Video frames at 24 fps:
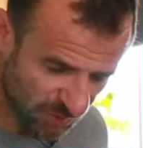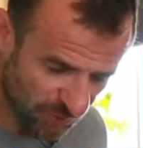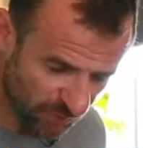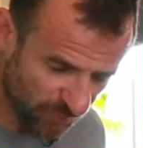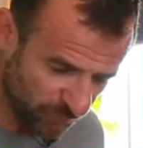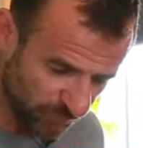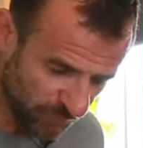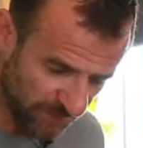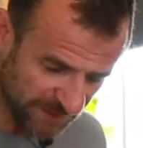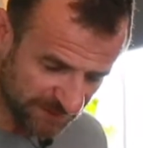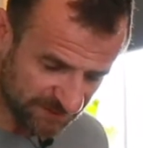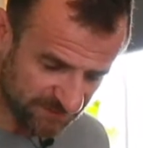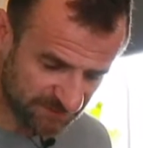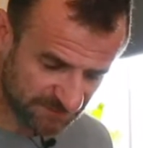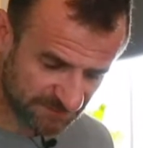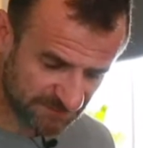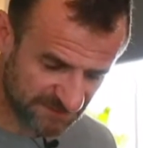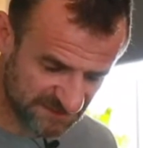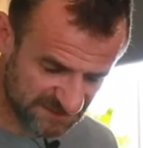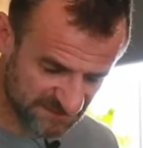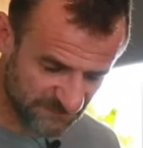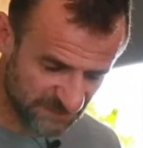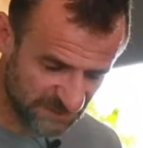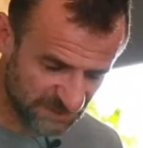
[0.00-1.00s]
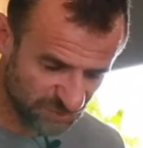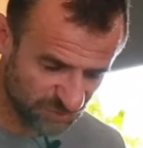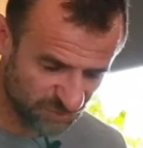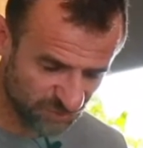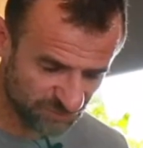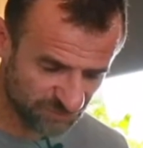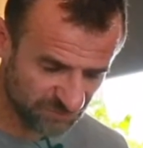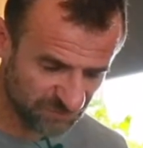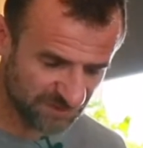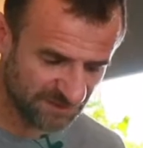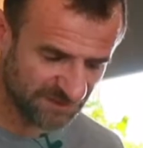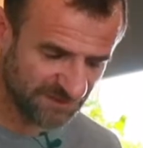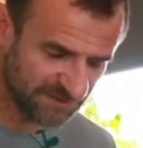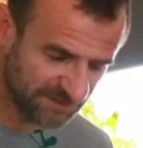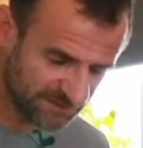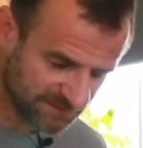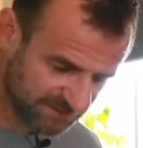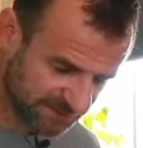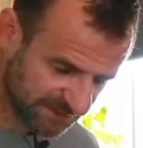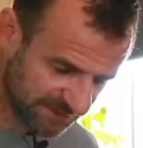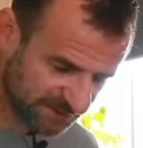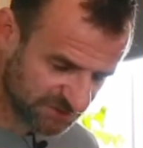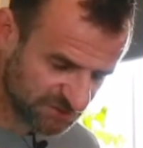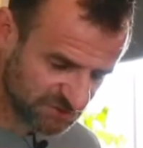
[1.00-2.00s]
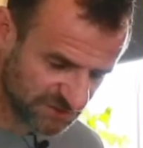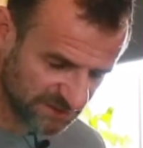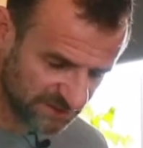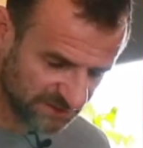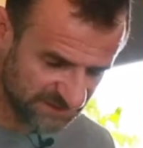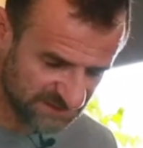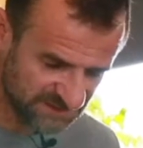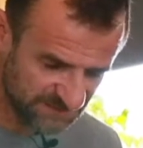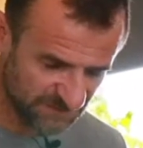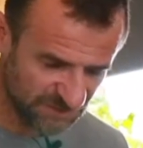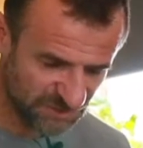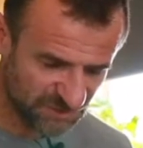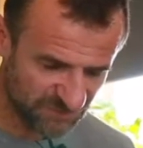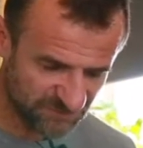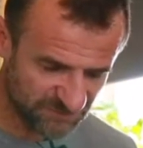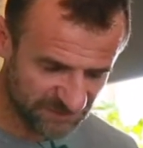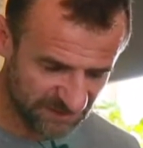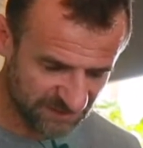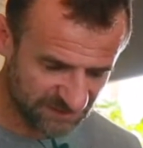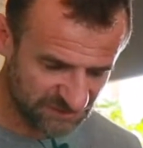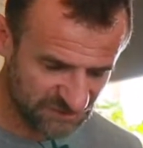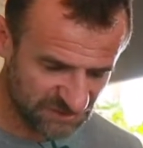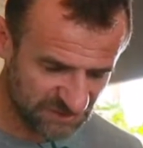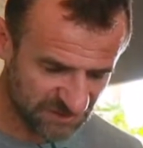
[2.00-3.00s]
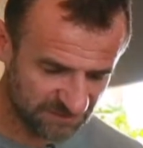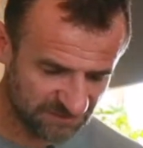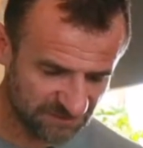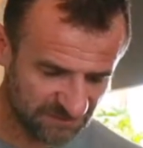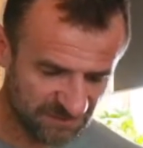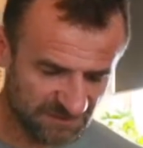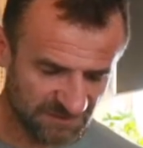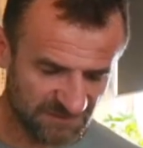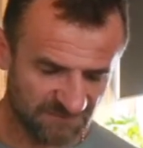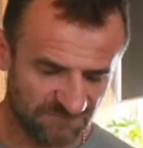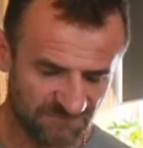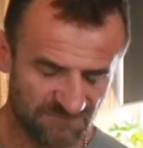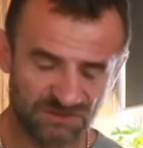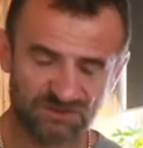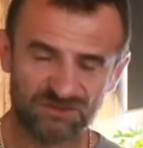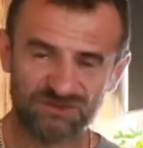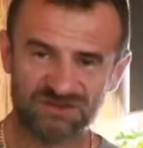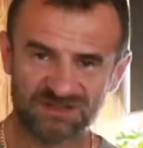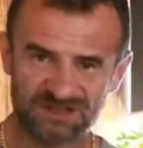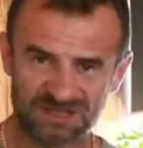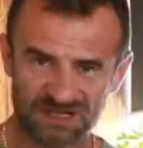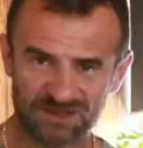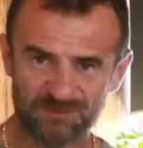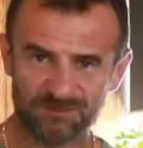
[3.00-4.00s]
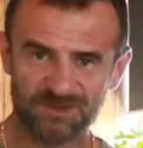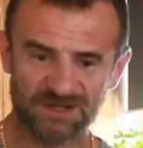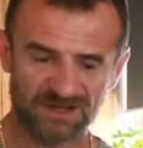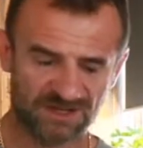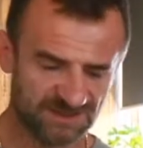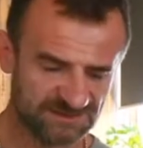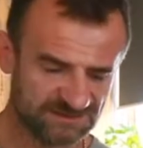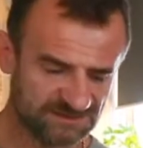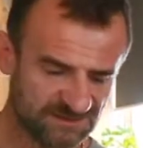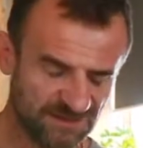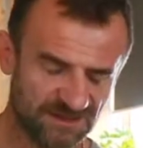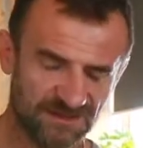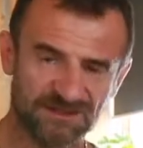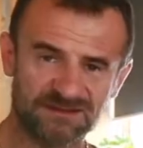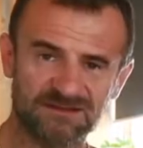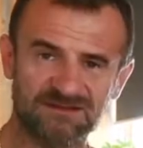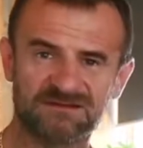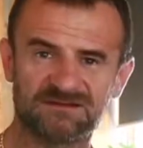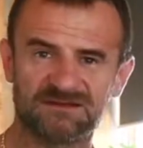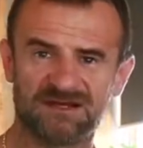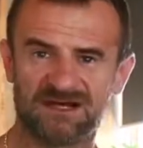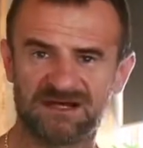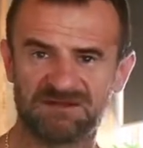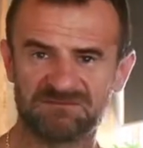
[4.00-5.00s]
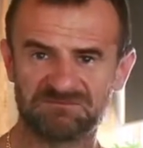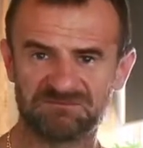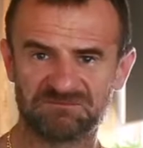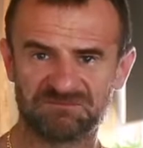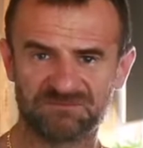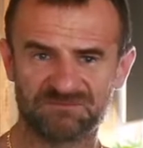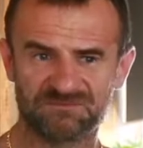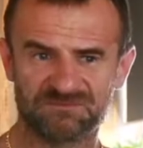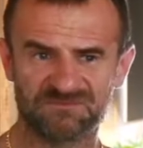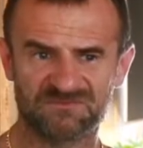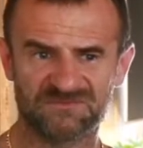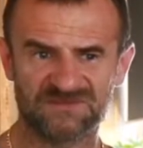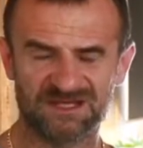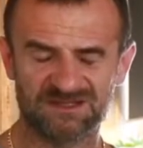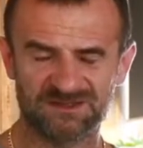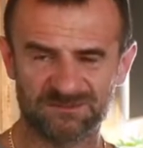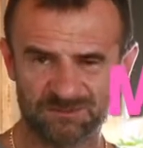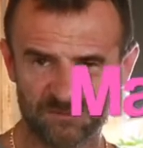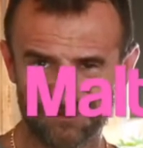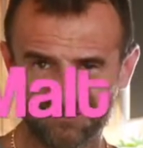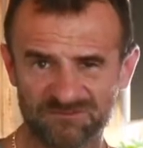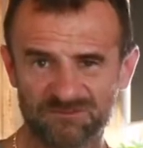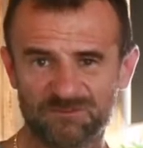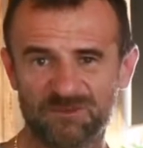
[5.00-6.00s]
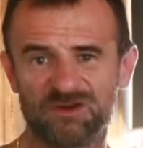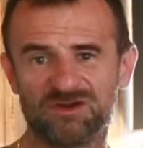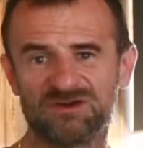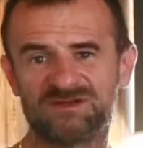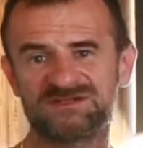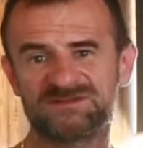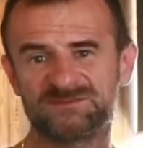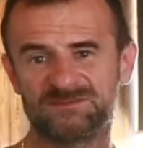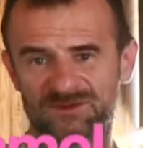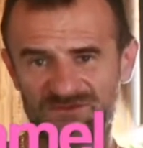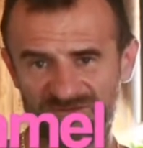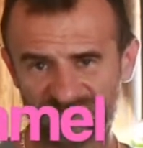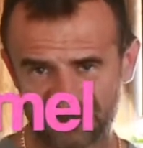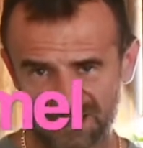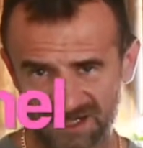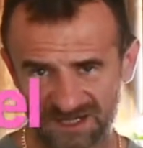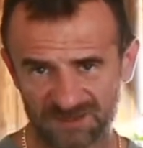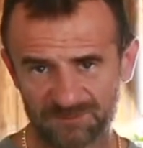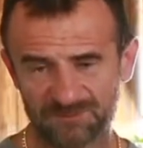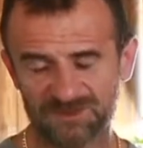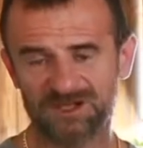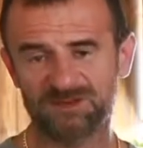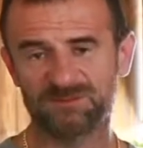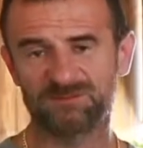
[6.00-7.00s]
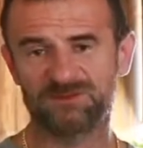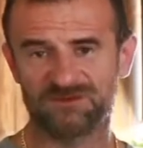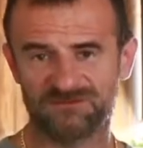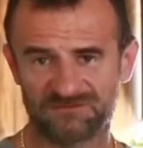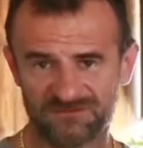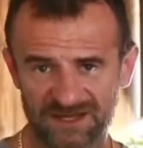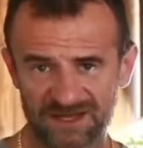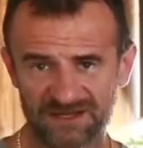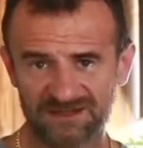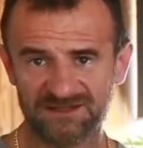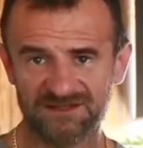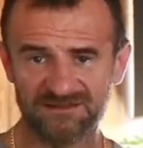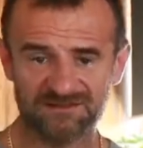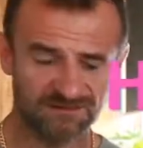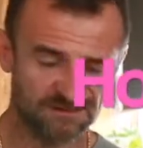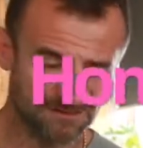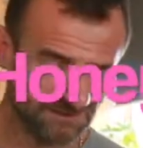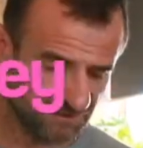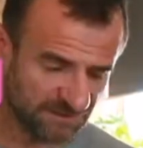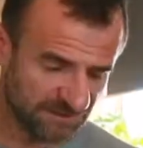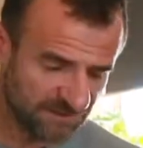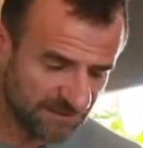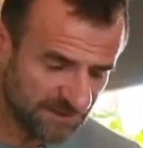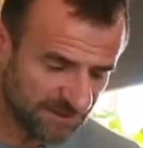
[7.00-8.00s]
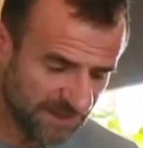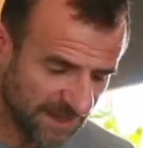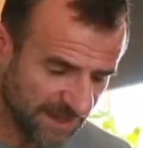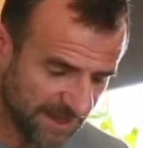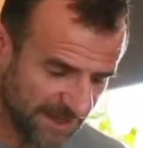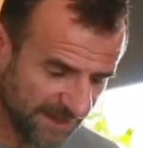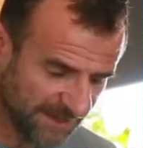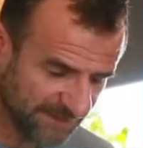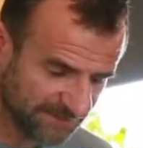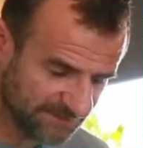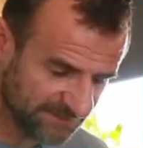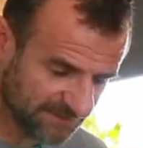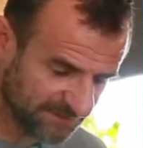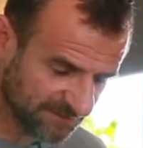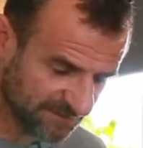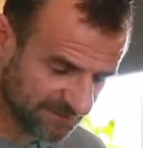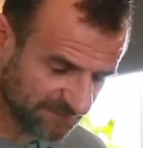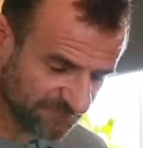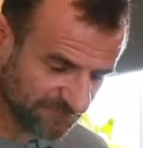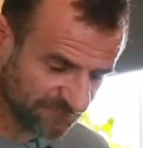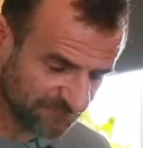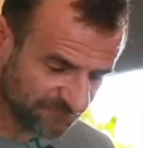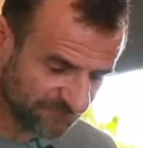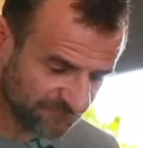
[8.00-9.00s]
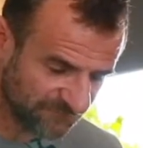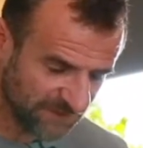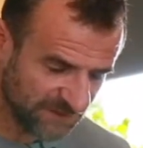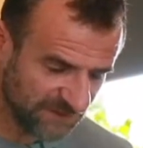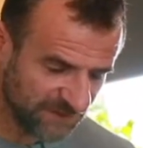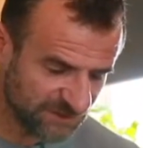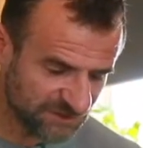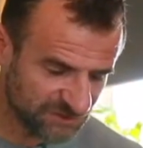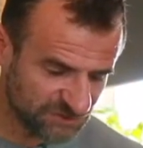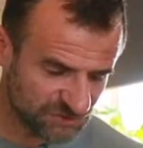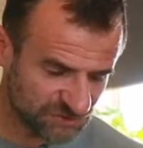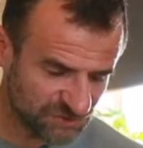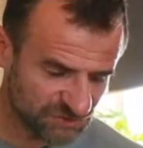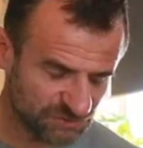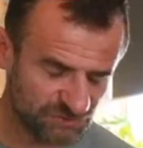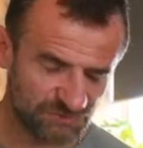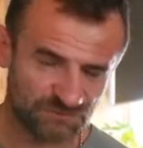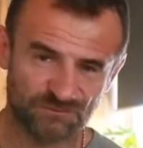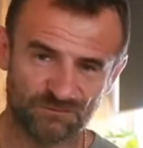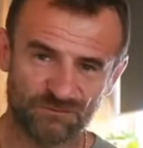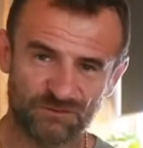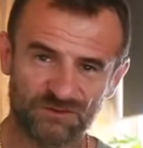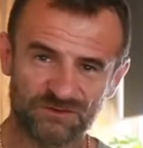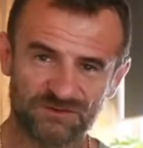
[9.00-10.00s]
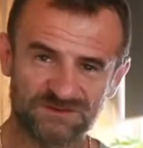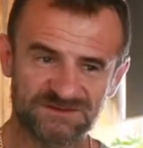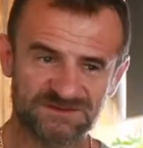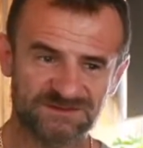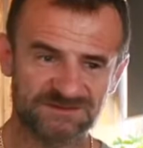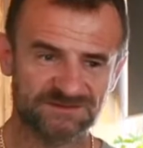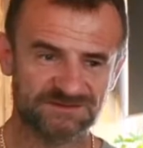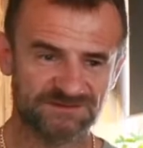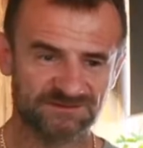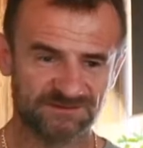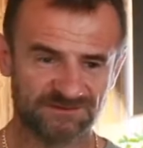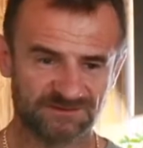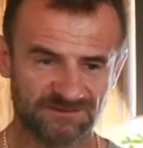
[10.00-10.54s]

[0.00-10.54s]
Weight is medium, texture is medium texture, very caramelized-like, kind of bit of malts, bit of caramel, bit of honey, and the finish was,